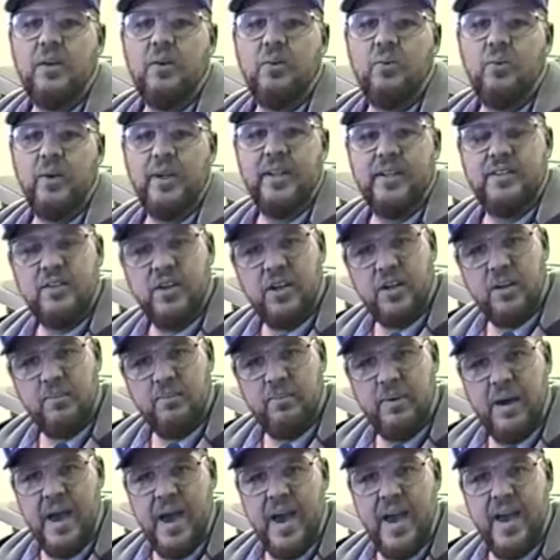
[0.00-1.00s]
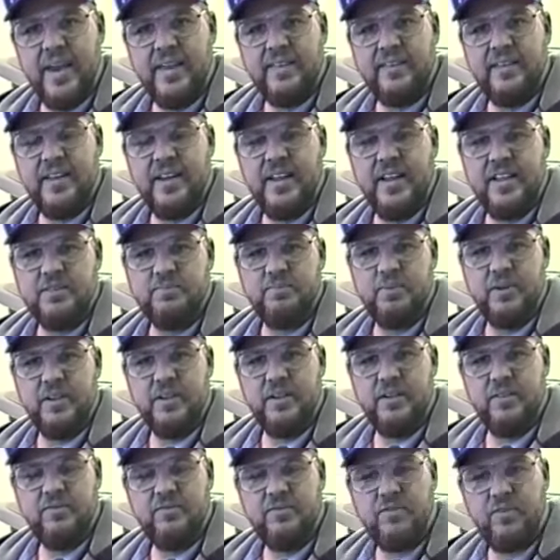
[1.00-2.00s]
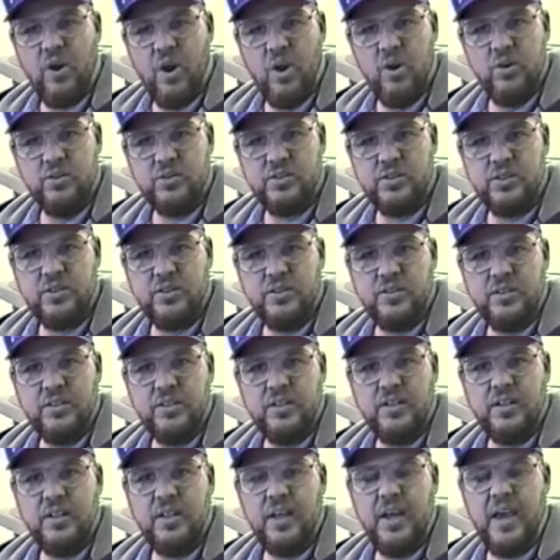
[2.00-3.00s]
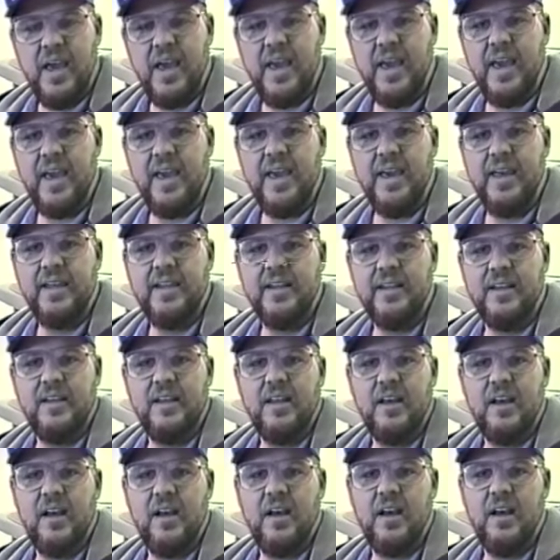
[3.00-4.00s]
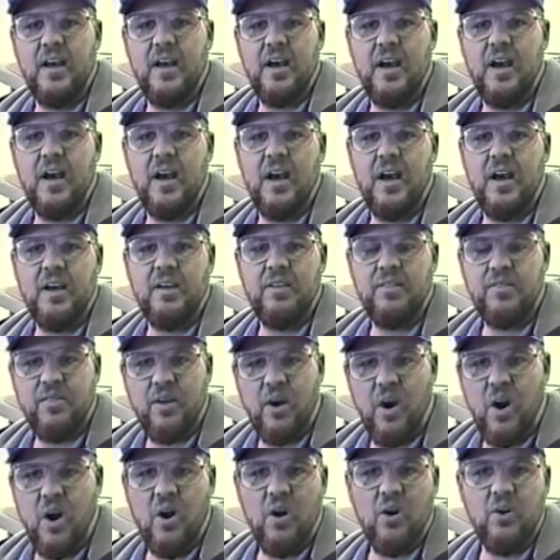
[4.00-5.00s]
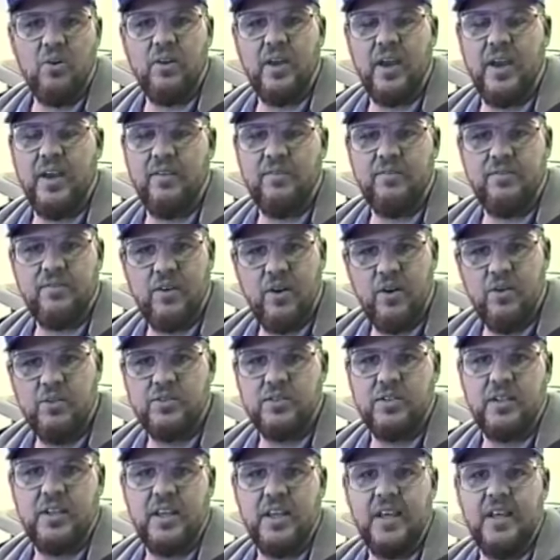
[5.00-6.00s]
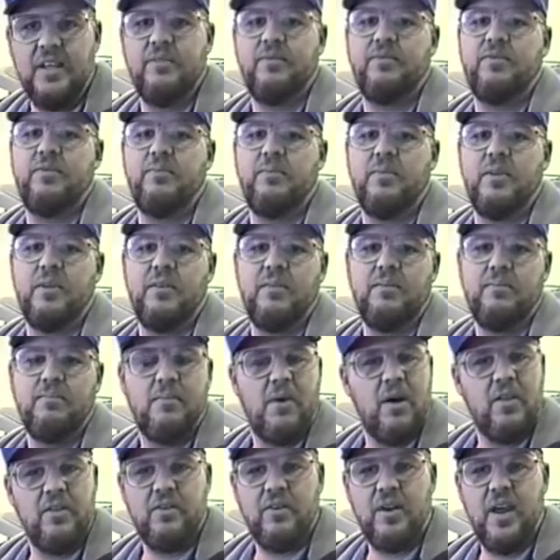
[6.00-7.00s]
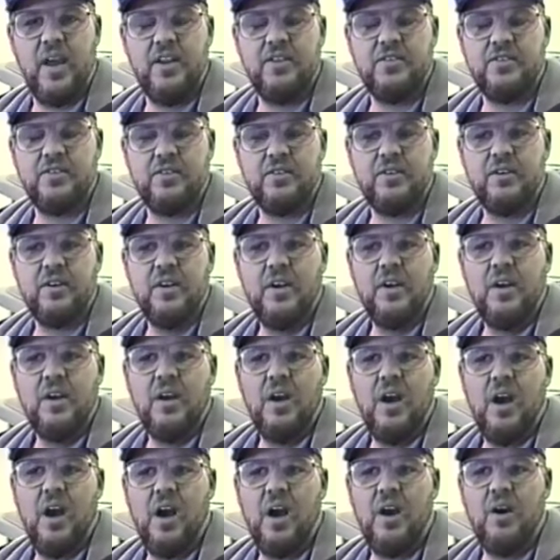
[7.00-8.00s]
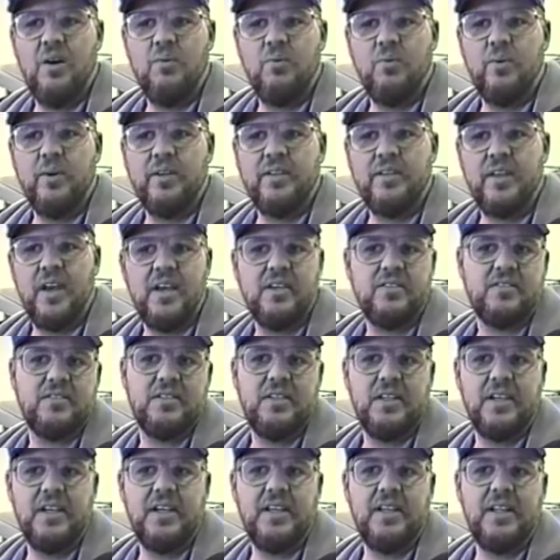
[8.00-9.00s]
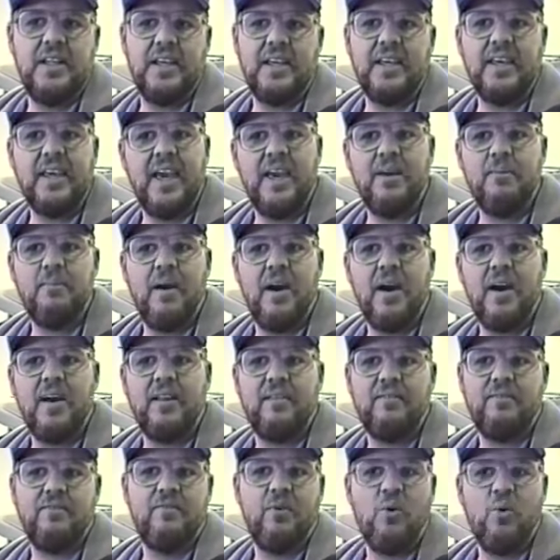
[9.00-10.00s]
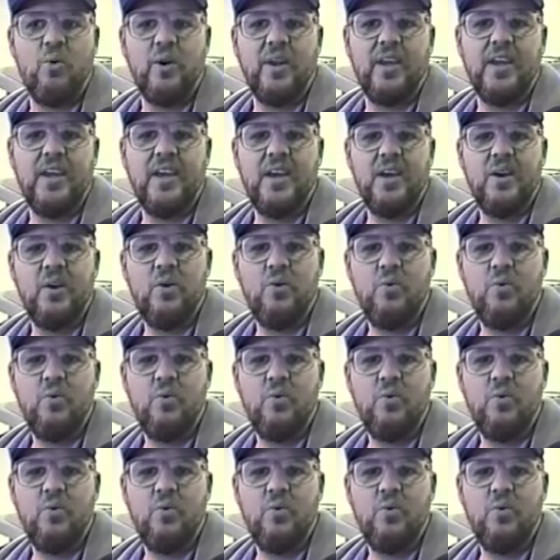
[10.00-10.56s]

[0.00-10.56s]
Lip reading: We took a bag that has been frozen and thawed and frozen again from the Mother Nature. We tested it. It came out 41%.